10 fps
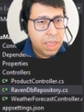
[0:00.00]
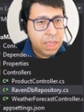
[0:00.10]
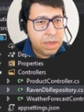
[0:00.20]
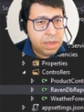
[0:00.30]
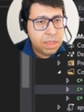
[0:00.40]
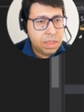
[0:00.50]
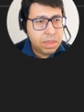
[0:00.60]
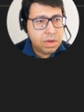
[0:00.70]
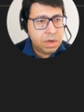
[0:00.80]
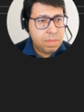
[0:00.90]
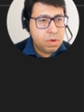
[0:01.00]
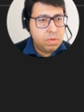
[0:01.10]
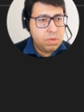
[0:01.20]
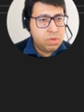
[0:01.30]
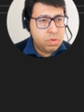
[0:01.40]
And here I'm
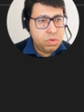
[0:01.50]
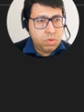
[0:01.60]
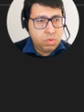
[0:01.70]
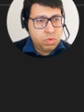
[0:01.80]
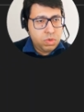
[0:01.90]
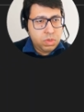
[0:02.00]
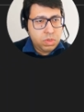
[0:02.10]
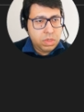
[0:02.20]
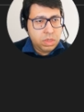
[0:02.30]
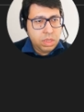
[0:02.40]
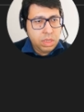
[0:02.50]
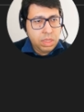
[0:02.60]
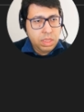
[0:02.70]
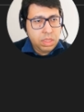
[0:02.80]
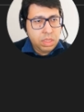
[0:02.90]
going to use
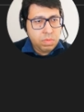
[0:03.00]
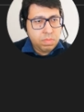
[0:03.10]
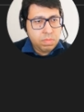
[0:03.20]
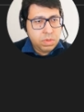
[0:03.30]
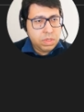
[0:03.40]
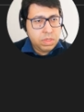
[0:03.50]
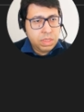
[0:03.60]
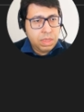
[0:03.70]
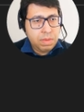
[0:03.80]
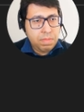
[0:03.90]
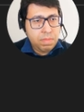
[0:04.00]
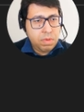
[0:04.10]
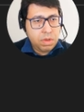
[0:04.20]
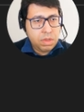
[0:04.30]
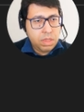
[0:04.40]
LINQ,
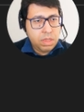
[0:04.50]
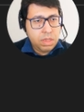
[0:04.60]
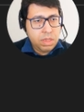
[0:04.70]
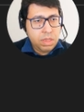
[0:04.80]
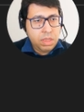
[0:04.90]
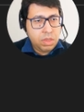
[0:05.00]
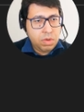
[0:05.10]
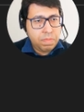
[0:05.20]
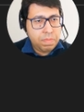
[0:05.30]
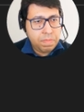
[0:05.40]
system.link queue.